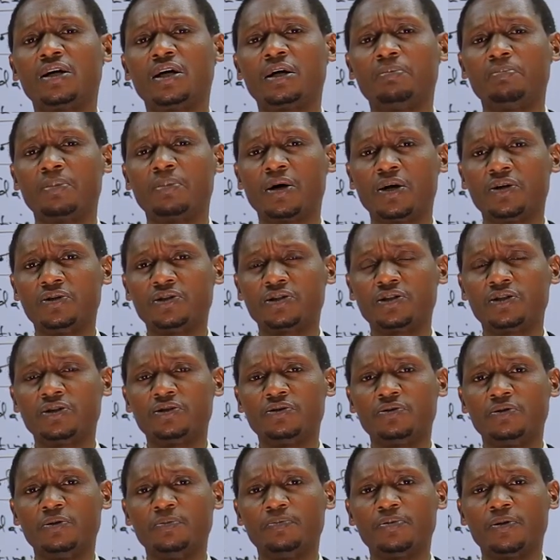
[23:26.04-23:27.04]
amount
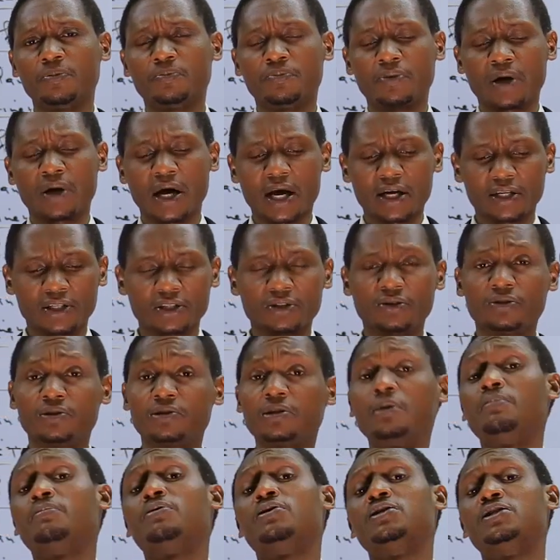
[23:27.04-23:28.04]
to impropriety or
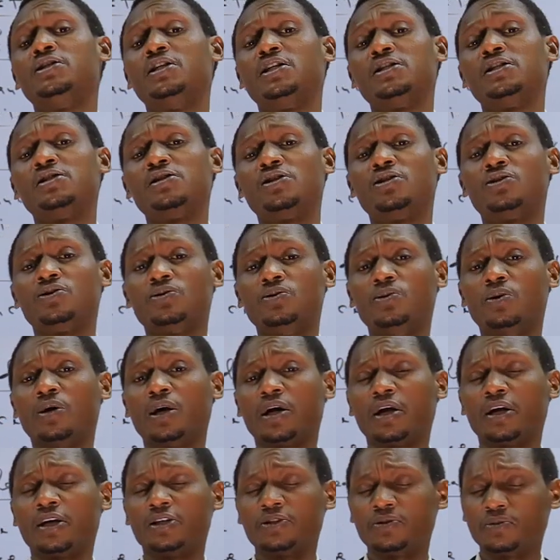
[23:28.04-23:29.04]
somebody doesn't go
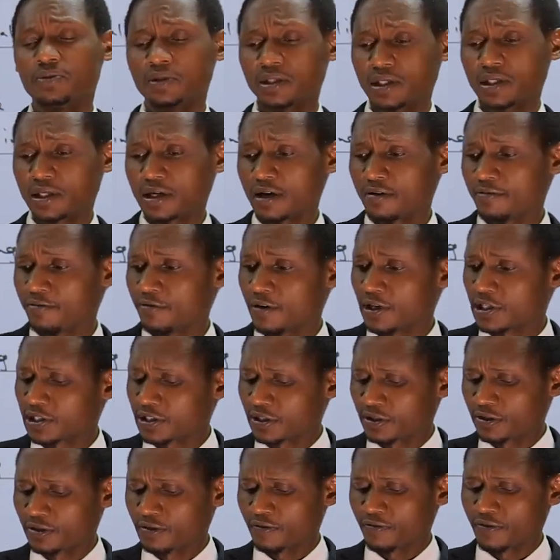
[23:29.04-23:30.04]
ahead to take
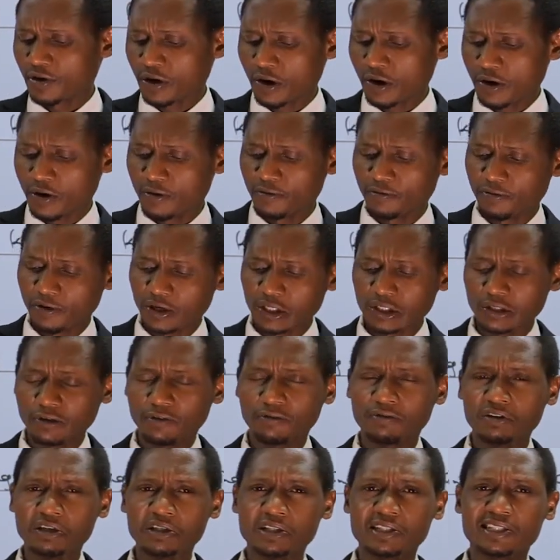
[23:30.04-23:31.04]
advantage of the conflict
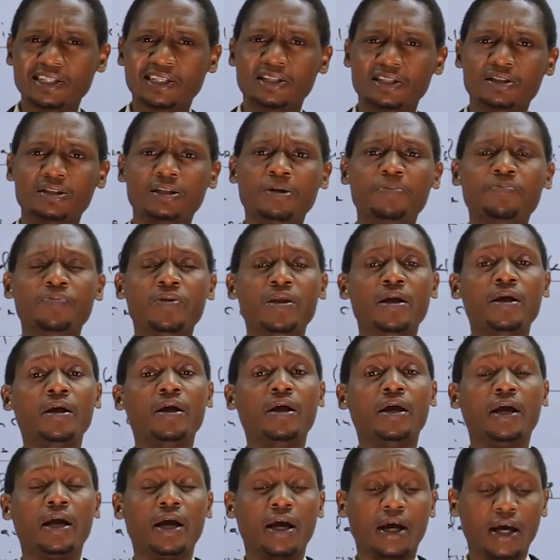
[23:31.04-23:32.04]
of interest.
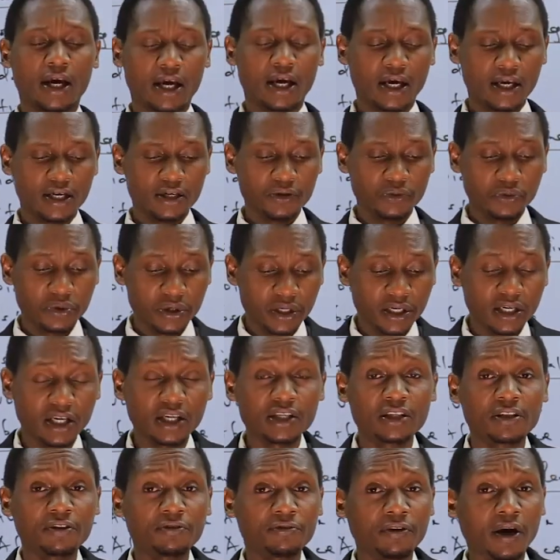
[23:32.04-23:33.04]
And we're
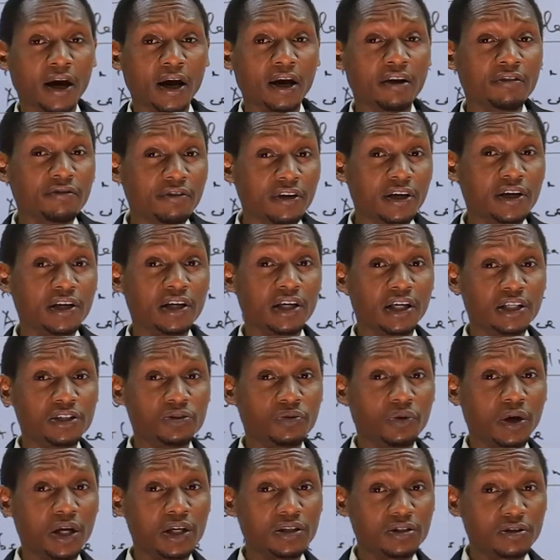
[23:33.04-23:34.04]
identifying various
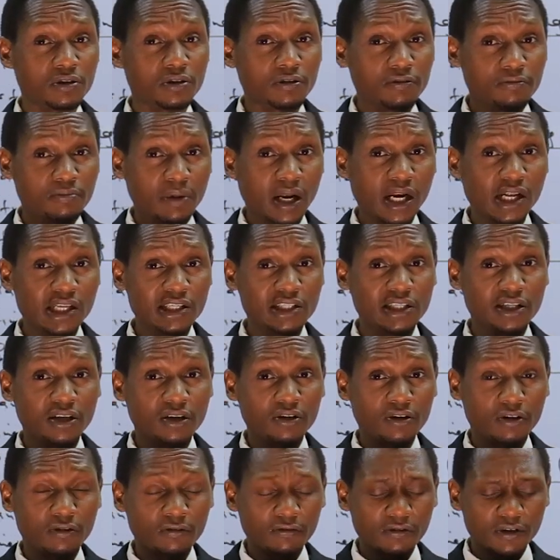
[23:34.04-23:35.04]
ways of managing
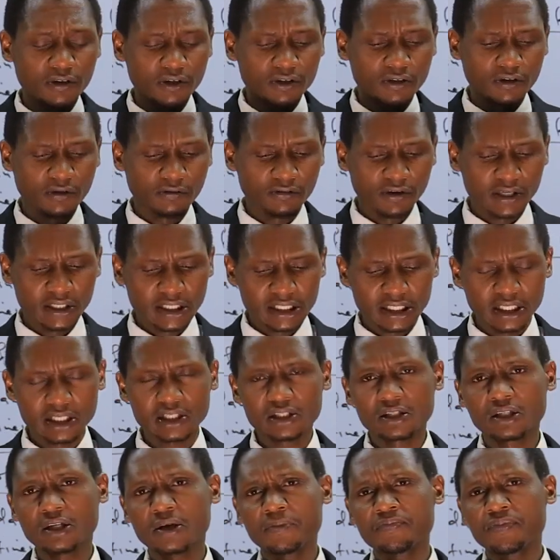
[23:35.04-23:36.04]
conflict of
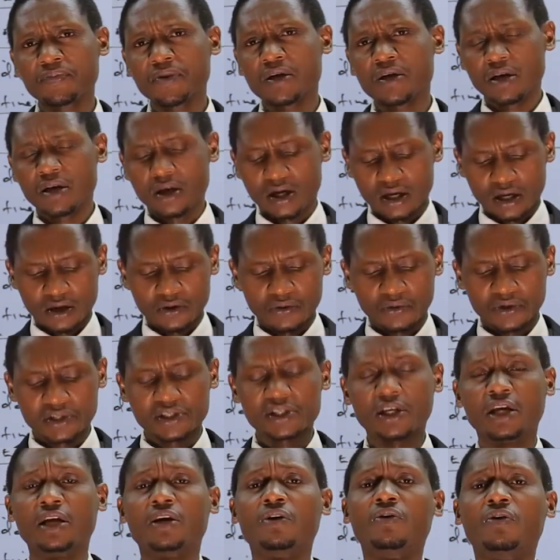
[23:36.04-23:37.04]
interest. We're
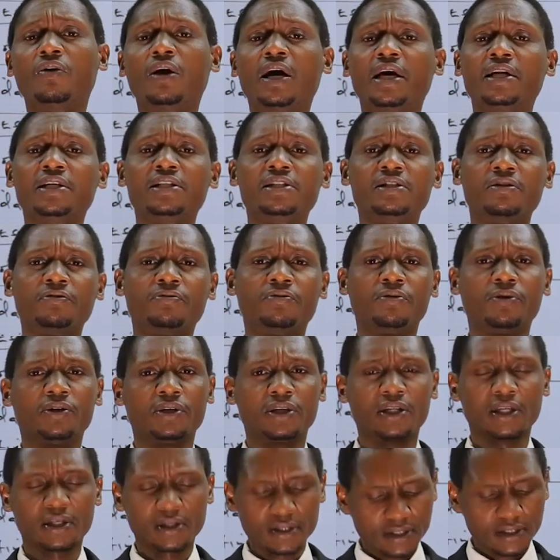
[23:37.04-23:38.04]
saying one is
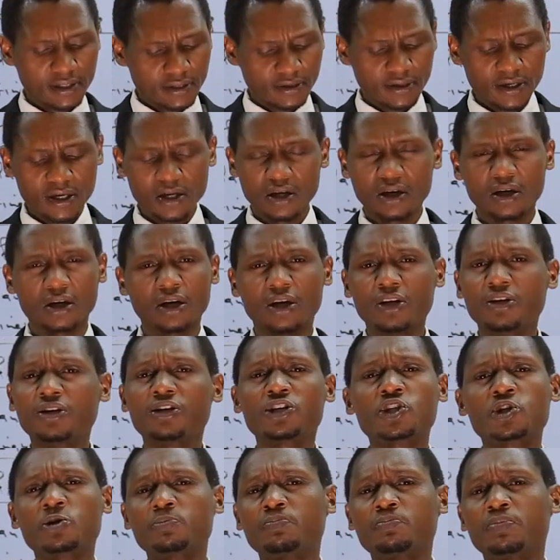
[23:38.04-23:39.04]
avoidance,
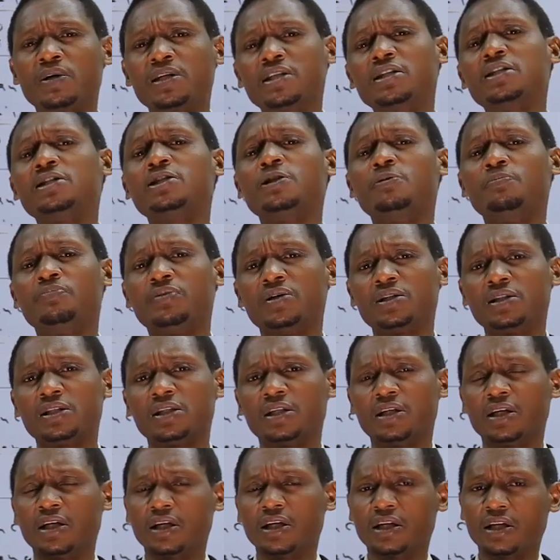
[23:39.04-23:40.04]
not
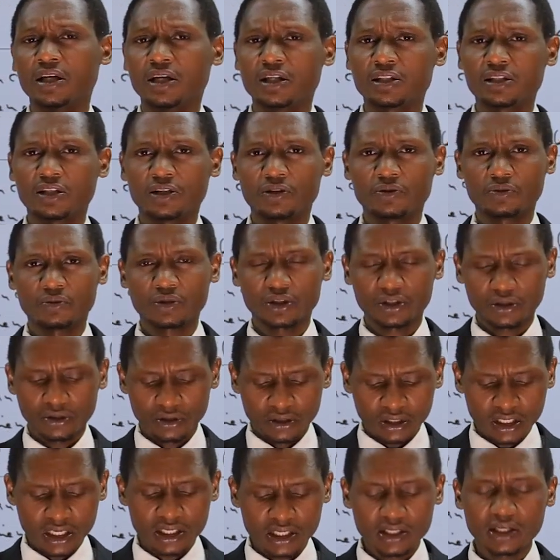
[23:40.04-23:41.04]
participating in a
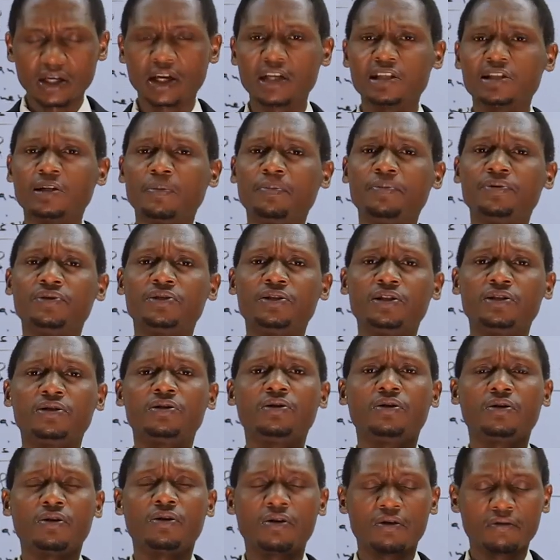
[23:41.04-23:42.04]
situation that has a
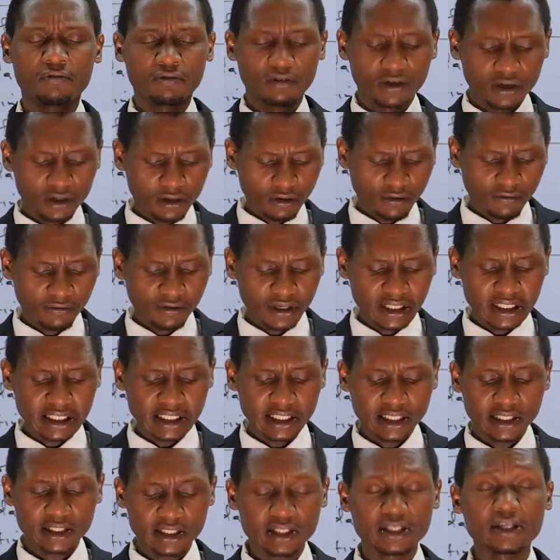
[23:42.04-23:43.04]
potential conflict of
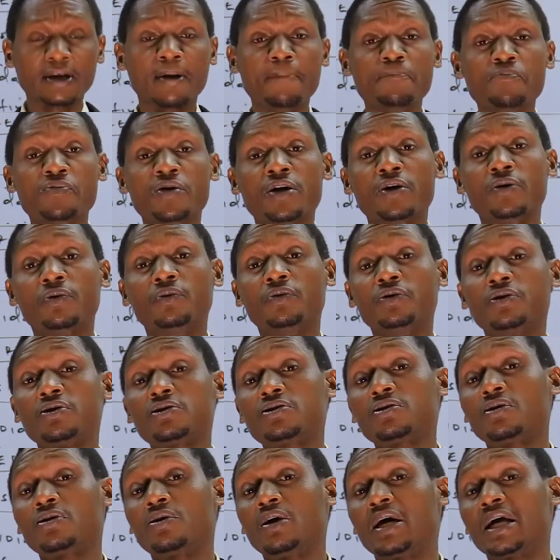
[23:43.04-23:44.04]
interest. We're
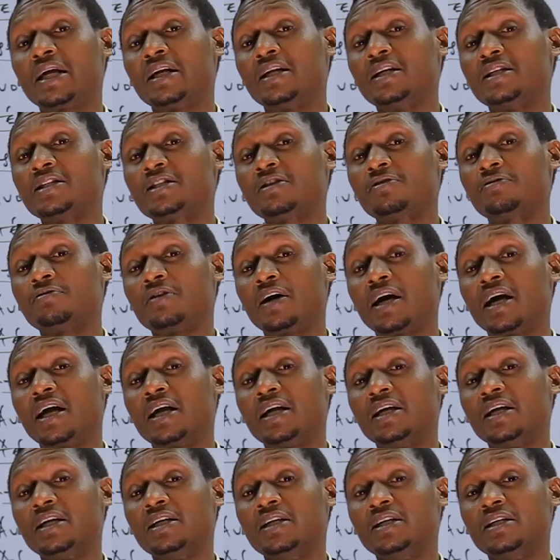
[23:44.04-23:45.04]
also
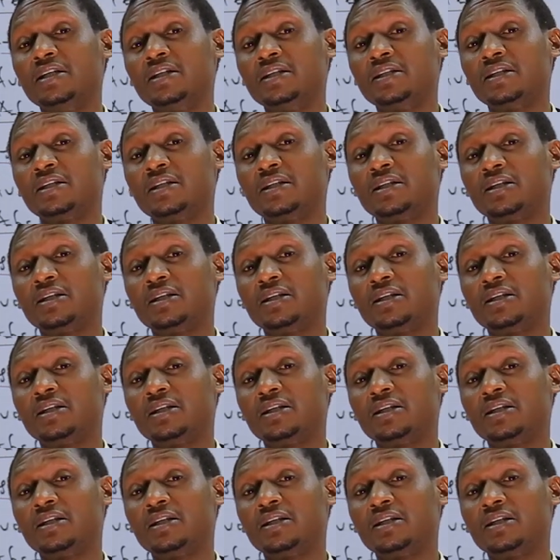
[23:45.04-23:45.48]
identifying